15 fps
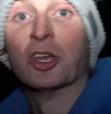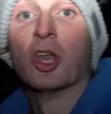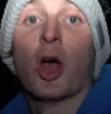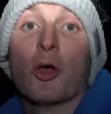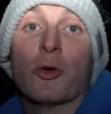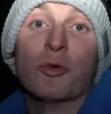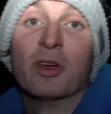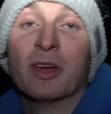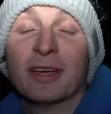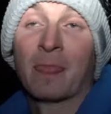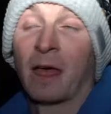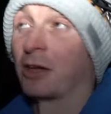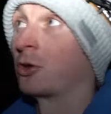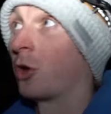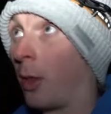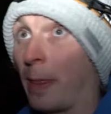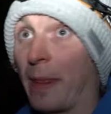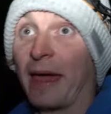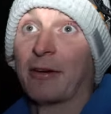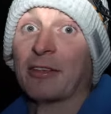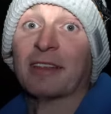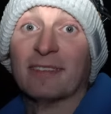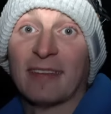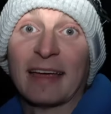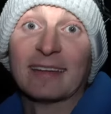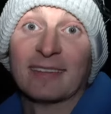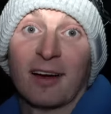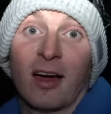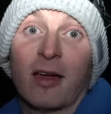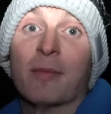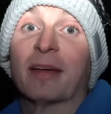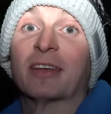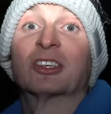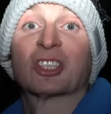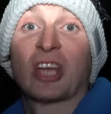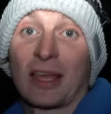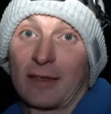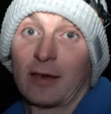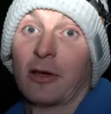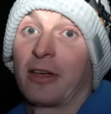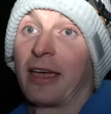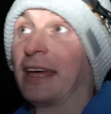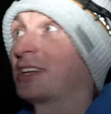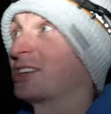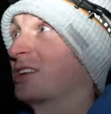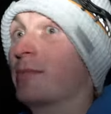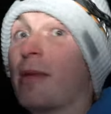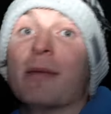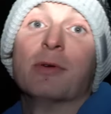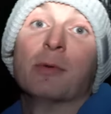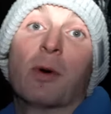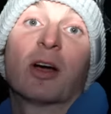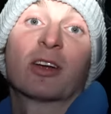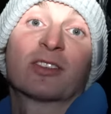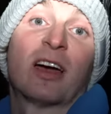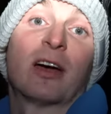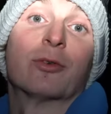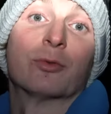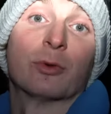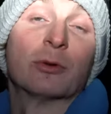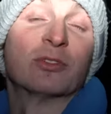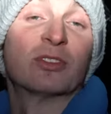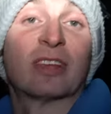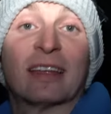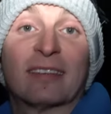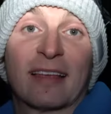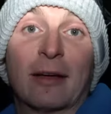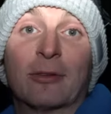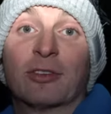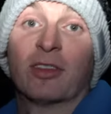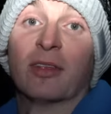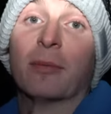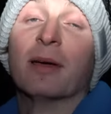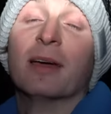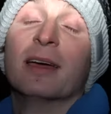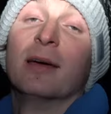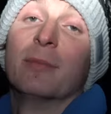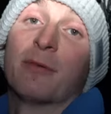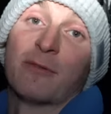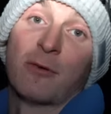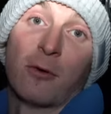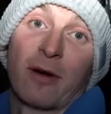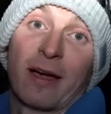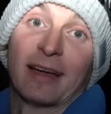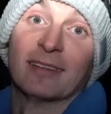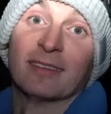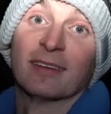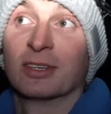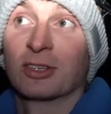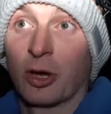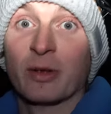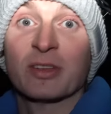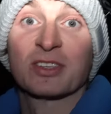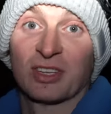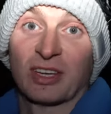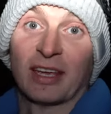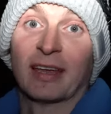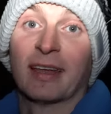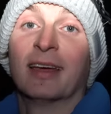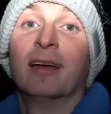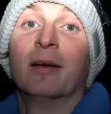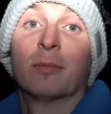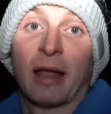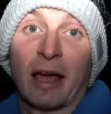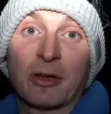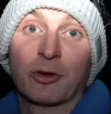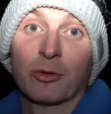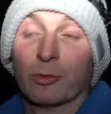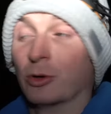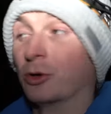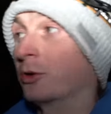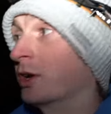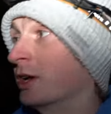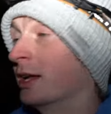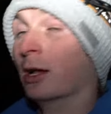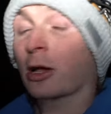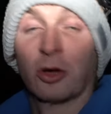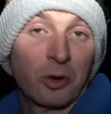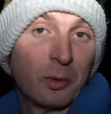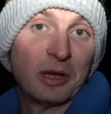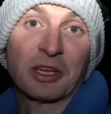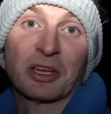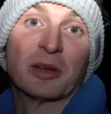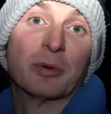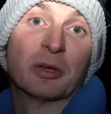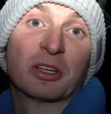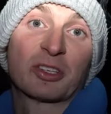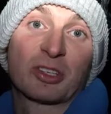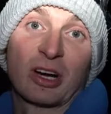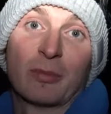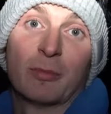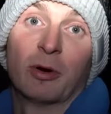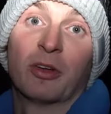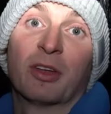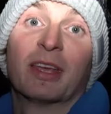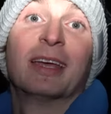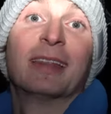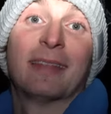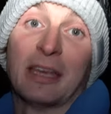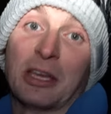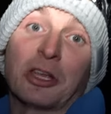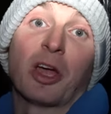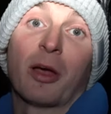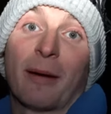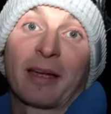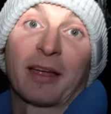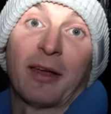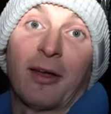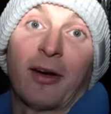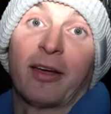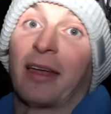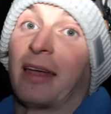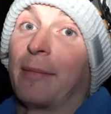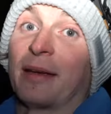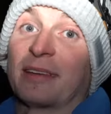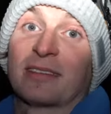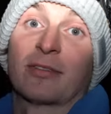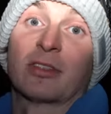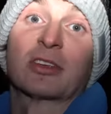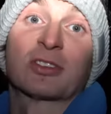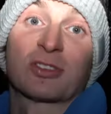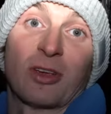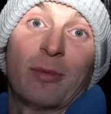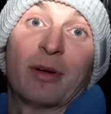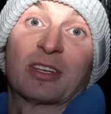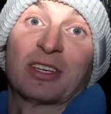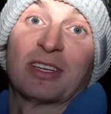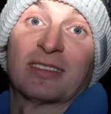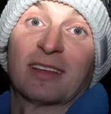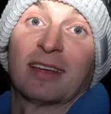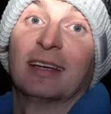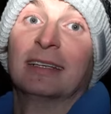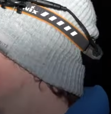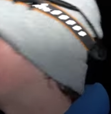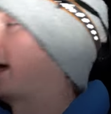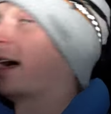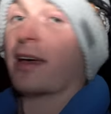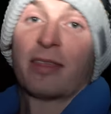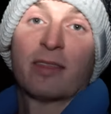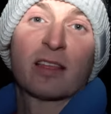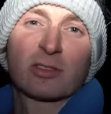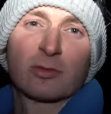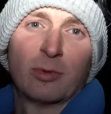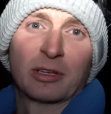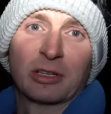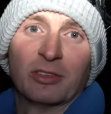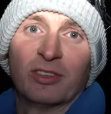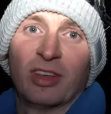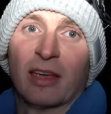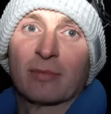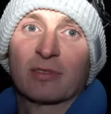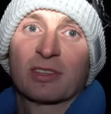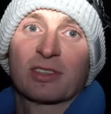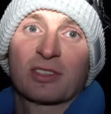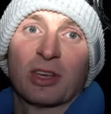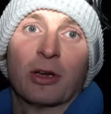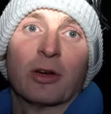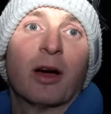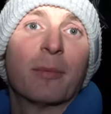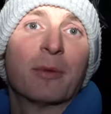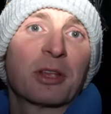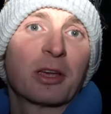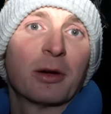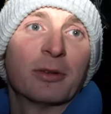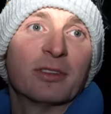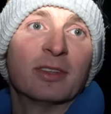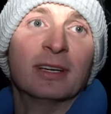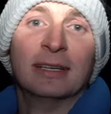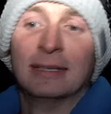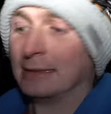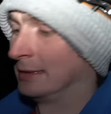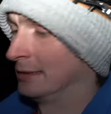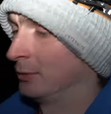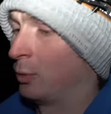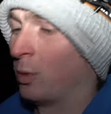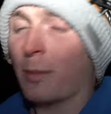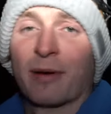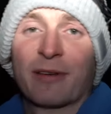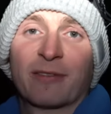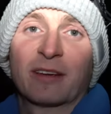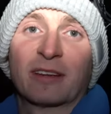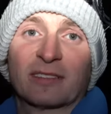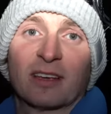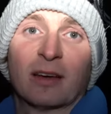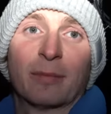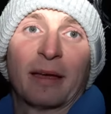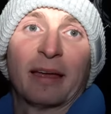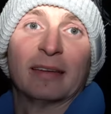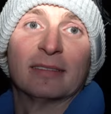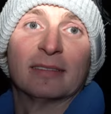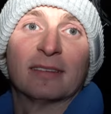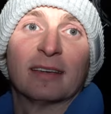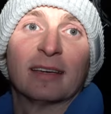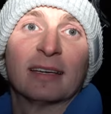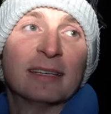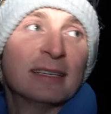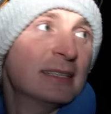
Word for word: known and gone there in the daytime and checked the location and maybe worked out a route to get down to them beforehand. Go and see it, plan your route, look at where you're going to put your tripod, then you can go back at night and it makes everything so much easier. Yeah, I think that's all my good tips. So I'm going to go and warm my fingers up and uh,